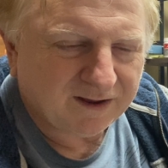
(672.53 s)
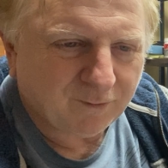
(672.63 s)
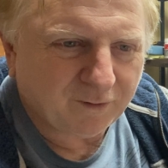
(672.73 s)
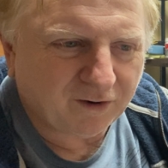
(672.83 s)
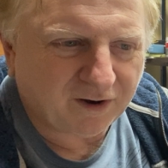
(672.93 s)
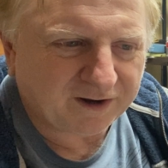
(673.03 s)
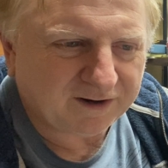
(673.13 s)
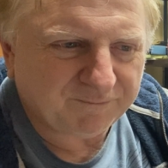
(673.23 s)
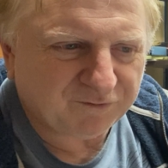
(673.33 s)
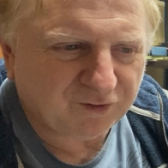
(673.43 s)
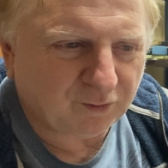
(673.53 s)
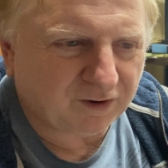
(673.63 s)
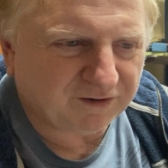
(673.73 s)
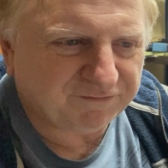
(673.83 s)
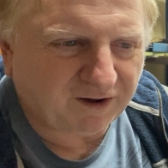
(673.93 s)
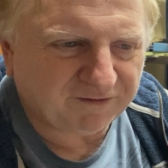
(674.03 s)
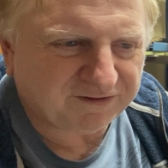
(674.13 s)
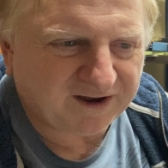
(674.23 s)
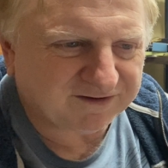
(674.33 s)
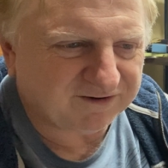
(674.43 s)
when I do it on the
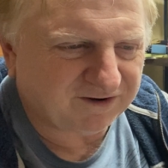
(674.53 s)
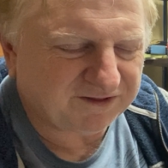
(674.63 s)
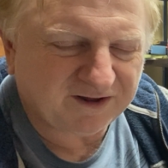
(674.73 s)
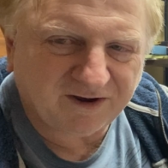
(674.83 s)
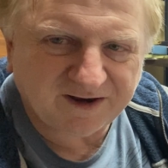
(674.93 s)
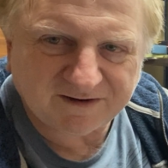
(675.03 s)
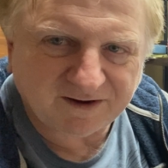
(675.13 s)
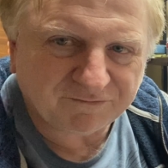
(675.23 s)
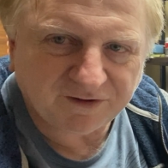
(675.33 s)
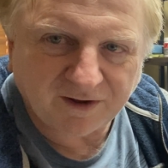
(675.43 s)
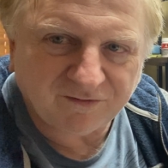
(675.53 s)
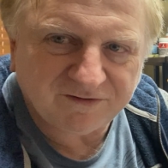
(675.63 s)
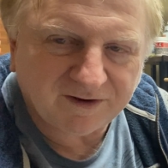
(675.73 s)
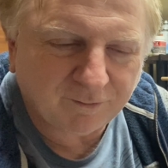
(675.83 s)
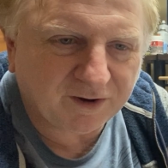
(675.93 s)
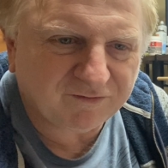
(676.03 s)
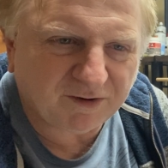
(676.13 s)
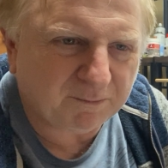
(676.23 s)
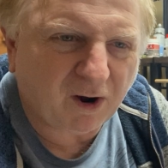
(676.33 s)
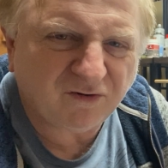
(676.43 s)
5,000, I think I hit something else there, whatever,
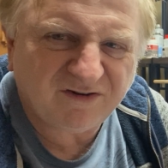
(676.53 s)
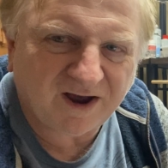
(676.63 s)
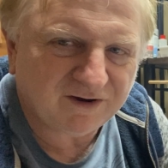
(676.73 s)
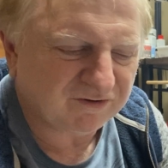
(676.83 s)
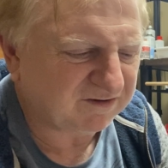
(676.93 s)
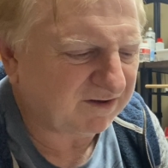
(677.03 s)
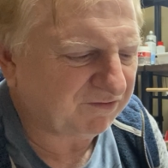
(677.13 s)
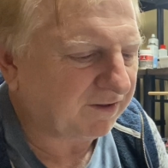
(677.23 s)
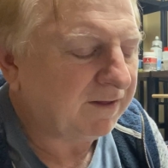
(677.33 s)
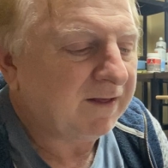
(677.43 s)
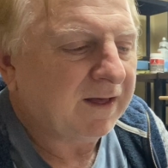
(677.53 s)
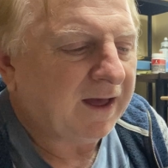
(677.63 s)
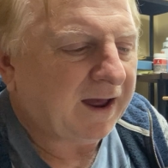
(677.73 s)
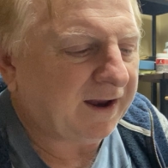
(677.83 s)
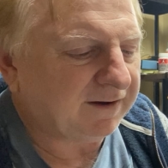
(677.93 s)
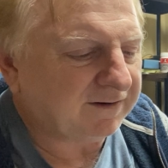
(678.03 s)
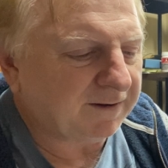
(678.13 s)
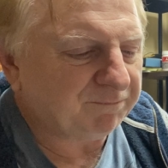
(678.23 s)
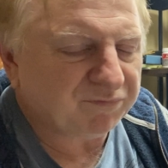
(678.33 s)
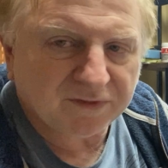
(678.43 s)
a mode change or something. And
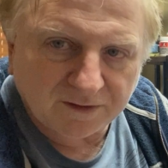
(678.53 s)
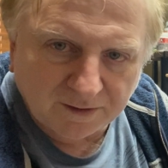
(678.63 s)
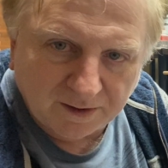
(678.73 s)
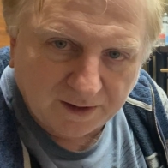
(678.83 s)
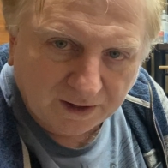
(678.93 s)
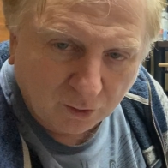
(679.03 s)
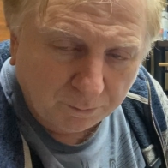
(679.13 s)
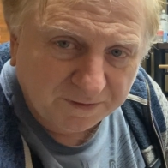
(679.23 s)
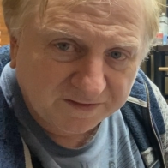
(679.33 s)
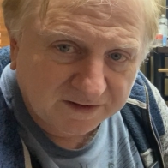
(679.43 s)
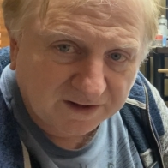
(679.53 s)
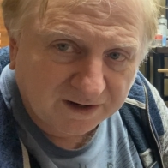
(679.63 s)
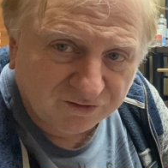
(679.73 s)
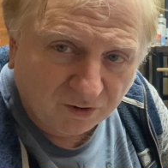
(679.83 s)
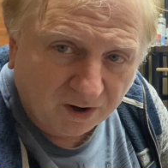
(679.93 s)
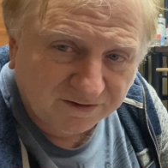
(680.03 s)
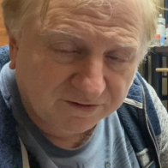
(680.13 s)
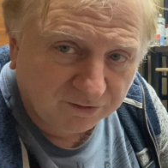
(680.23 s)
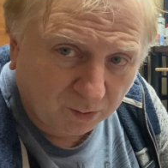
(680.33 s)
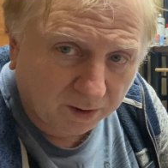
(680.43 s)
it could be that they tried to
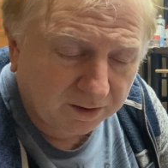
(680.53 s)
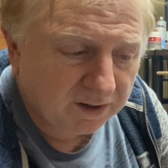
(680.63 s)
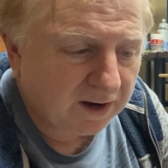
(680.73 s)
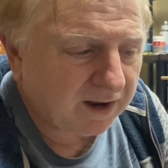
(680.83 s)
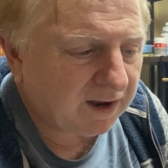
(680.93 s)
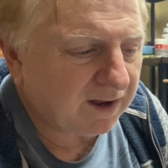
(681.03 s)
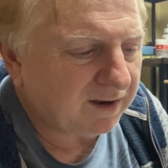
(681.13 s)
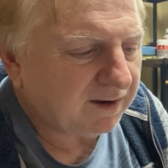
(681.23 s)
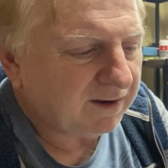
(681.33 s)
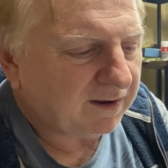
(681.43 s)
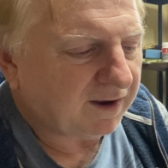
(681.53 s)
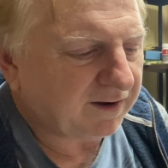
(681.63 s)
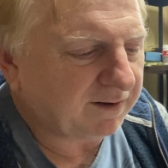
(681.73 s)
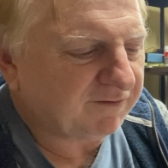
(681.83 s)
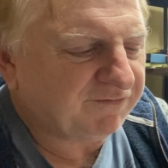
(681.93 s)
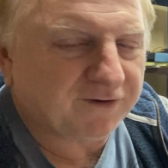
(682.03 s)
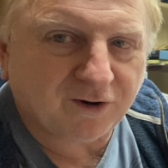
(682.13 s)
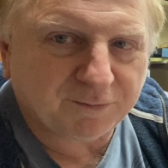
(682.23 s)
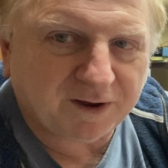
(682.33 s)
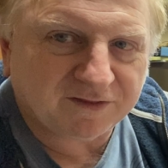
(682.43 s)
do it and
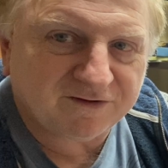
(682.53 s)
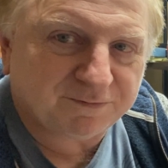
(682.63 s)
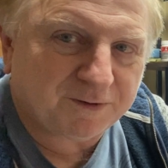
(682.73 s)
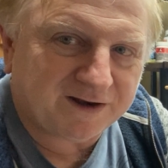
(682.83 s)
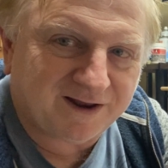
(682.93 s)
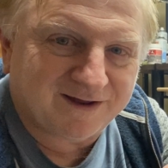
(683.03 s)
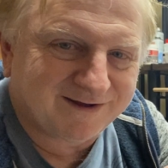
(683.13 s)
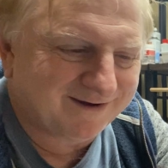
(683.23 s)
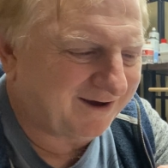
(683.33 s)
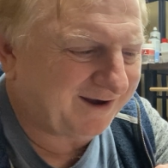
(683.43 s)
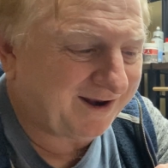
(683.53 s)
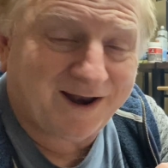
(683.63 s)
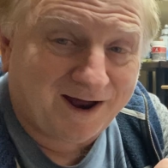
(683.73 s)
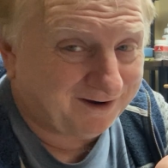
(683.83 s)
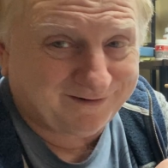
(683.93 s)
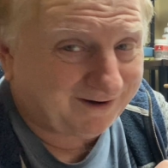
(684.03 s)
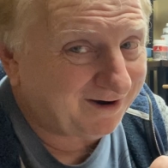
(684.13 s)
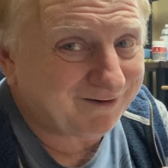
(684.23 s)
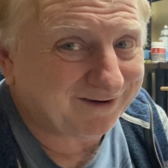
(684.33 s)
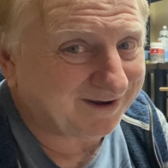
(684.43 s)
forgot about this bit. I don't know. I
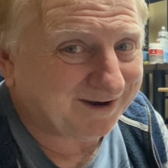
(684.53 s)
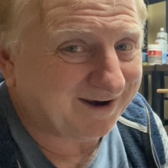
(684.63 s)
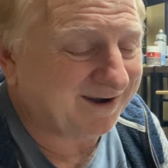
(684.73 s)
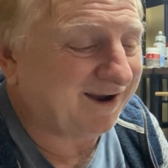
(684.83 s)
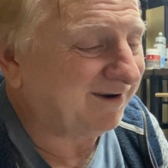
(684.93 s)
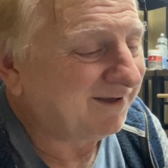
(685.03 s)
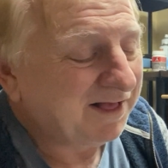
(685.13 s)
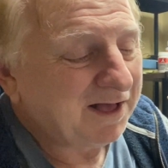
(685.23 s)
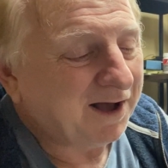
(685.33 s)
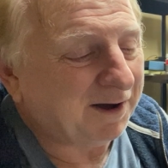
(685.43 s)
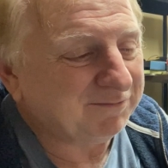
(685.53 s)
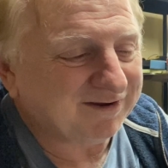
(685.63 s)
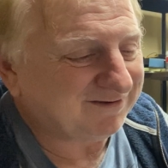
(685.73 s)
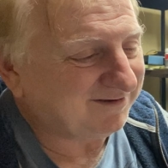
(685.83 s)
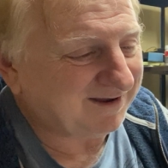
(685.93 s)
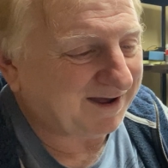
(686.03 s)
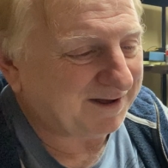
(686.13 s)
really don't know. I'm just,